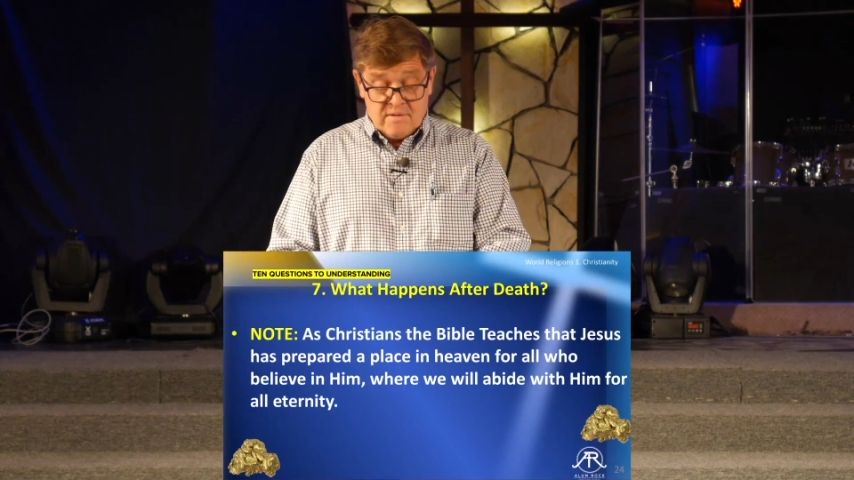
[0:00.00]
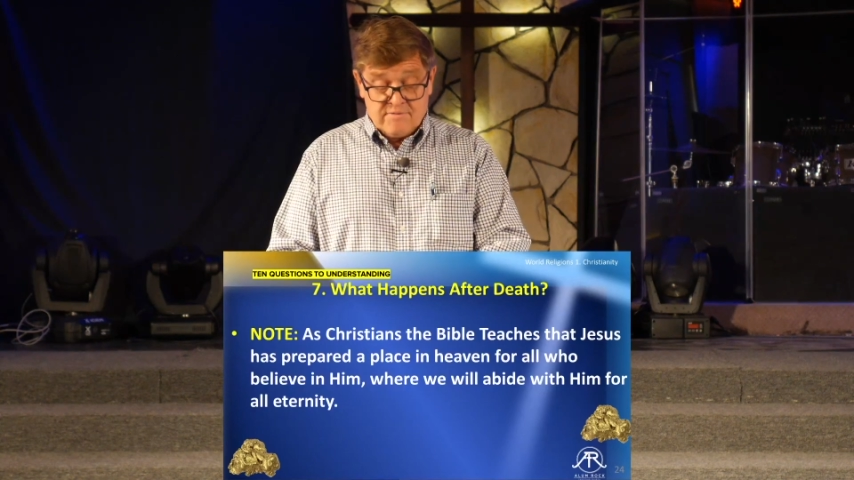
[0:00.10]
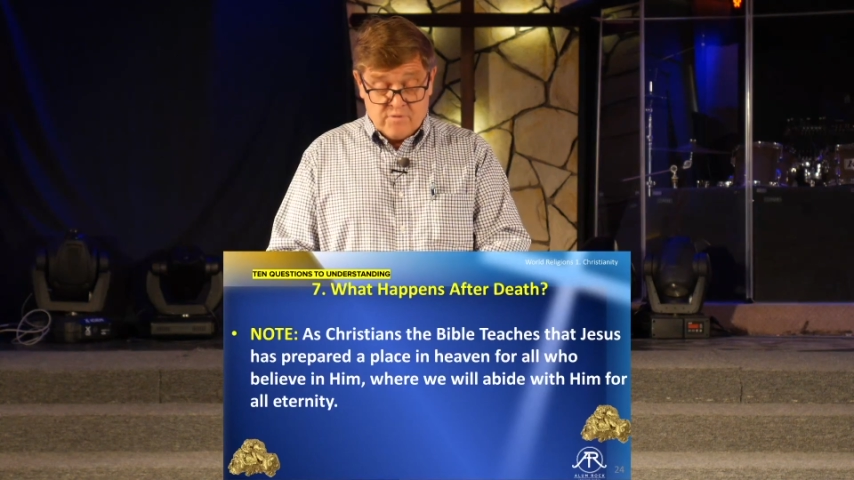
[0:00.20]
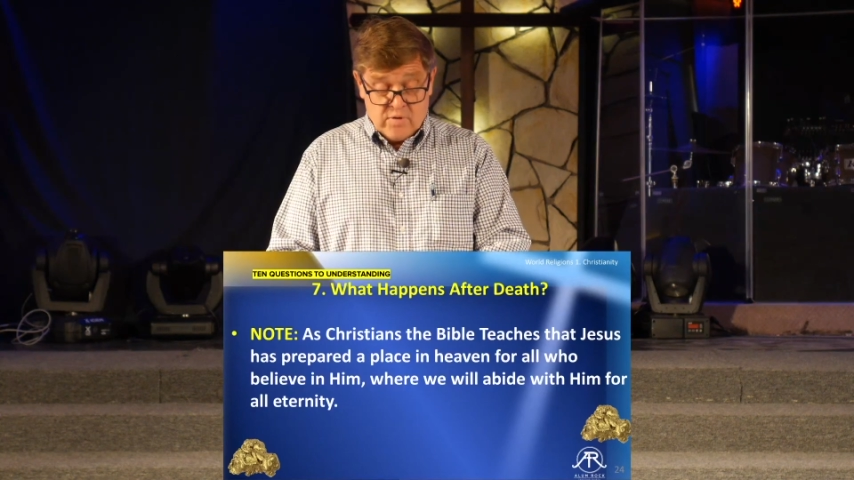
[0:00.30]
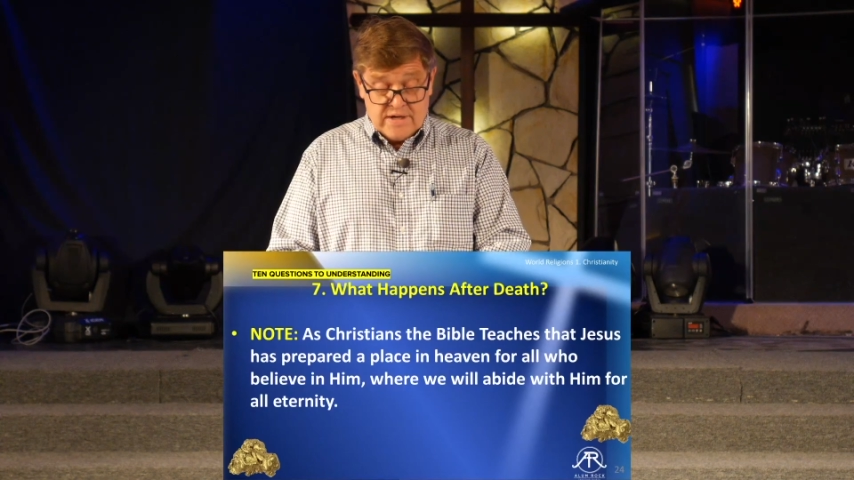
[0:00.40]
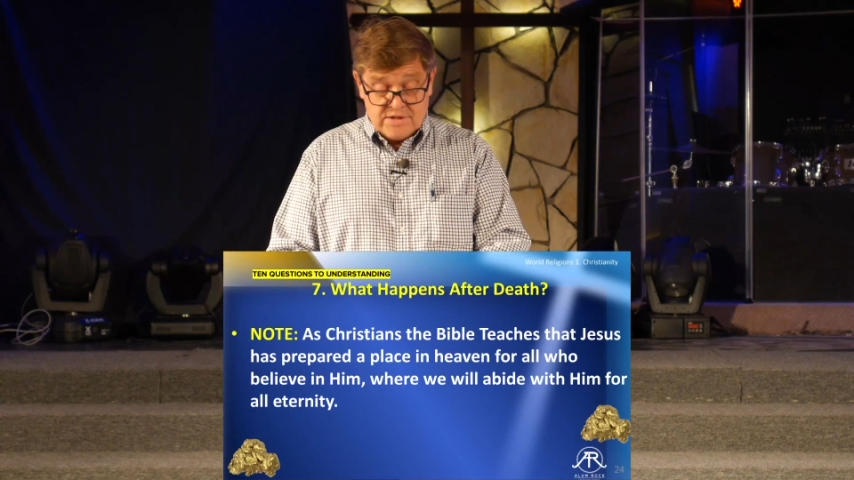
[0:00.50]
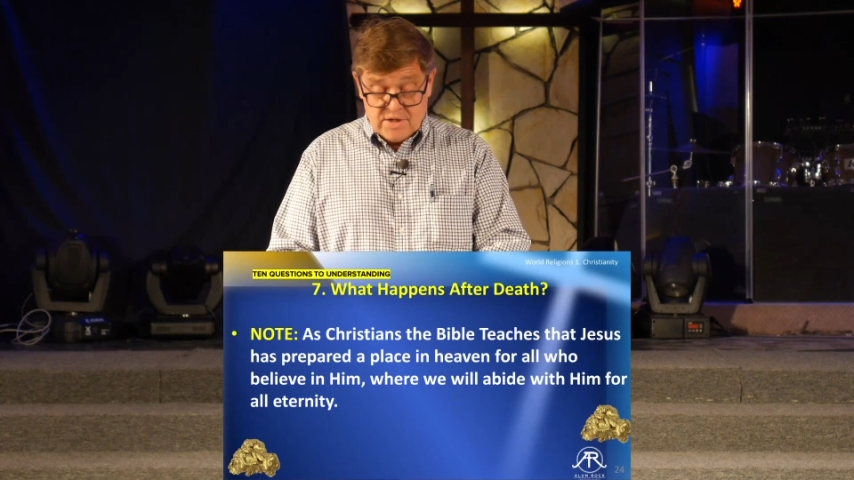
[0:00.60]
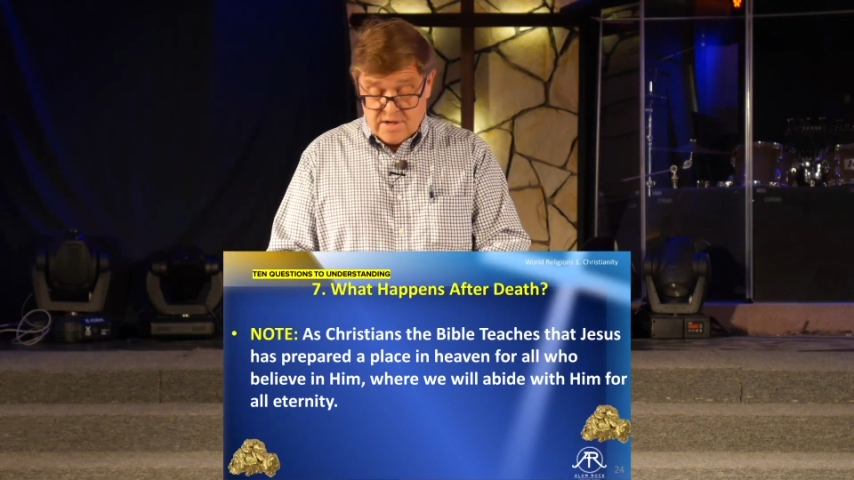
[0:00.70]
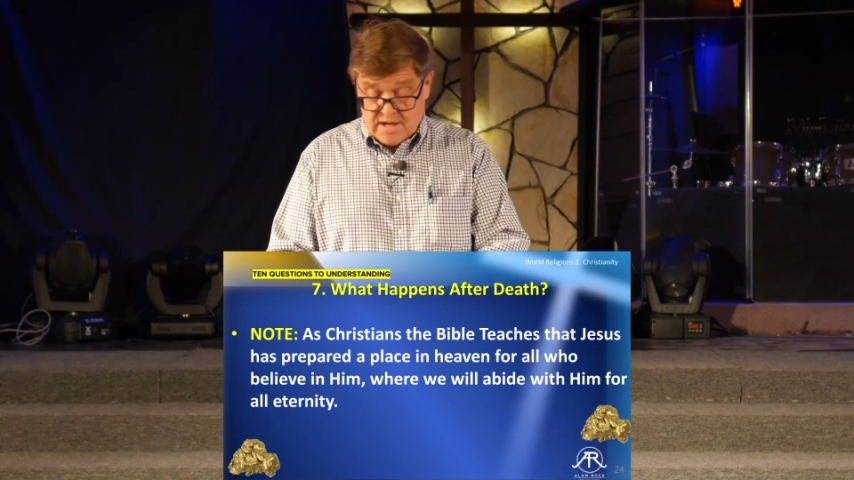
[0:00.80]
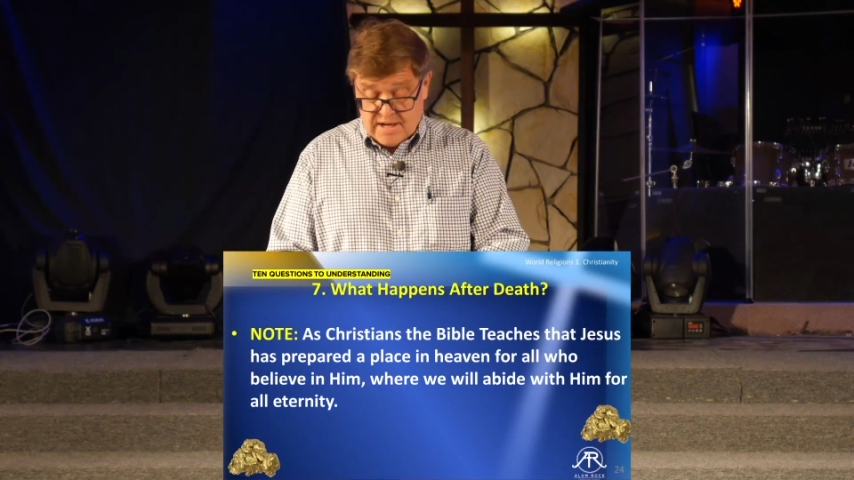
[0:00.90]
for
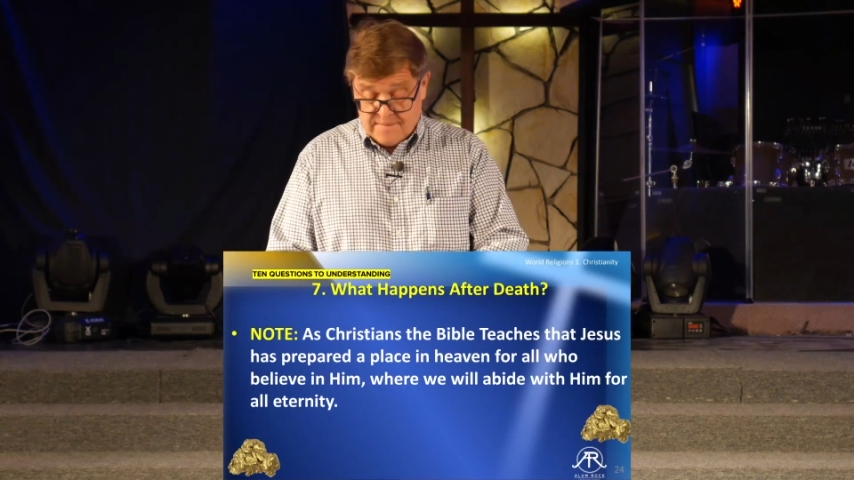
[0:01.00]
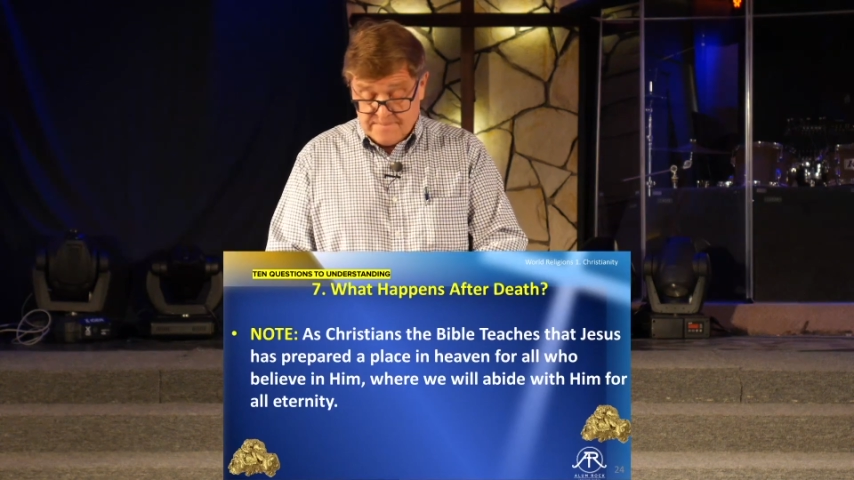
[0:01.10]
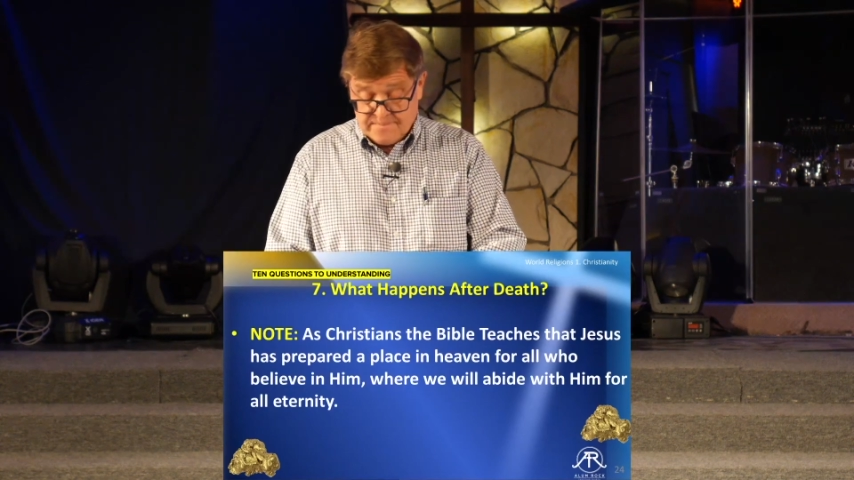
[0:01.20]
eternity.